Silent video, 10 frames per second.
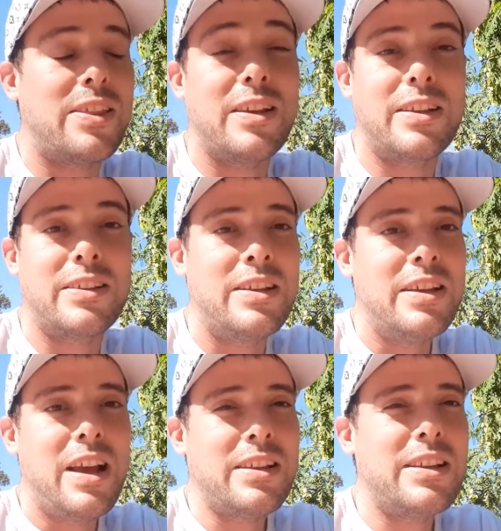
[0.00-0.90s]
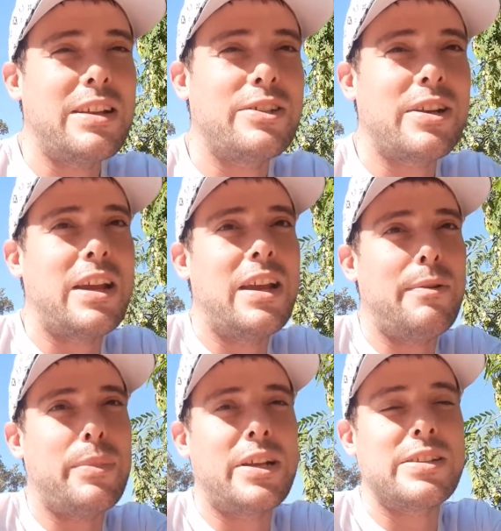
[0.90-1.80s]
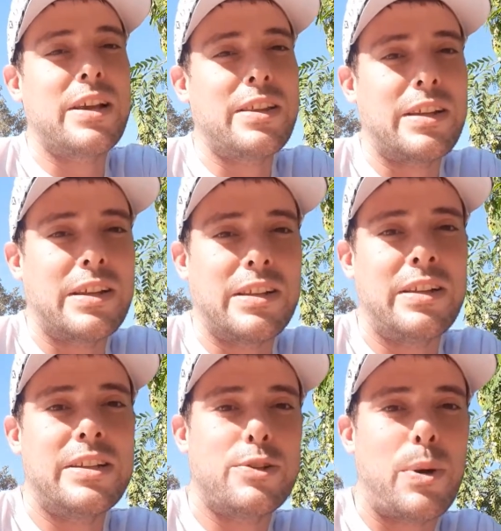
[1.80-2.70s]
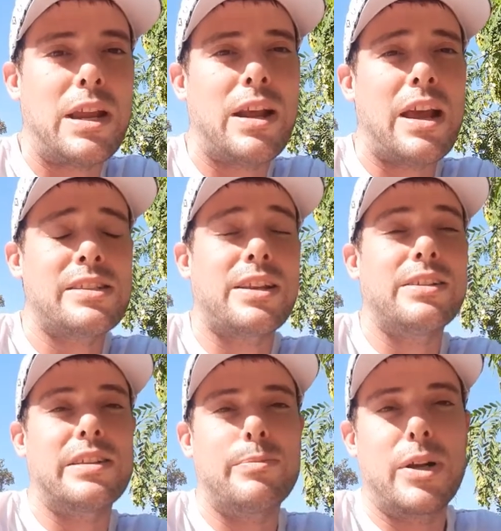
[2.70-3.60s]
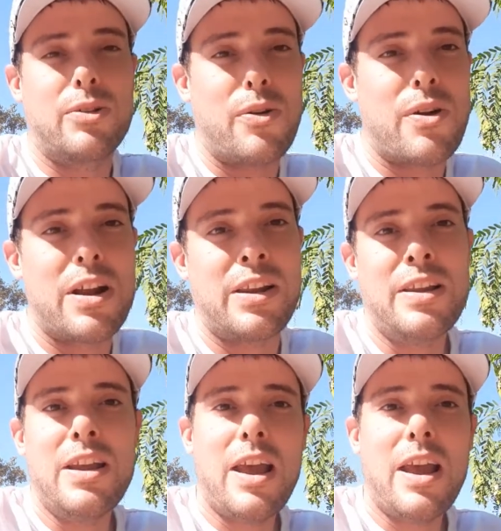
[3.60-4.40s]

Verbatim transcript: I think, I think that took a hit because I think at least Dwayne Haskins and McLaurin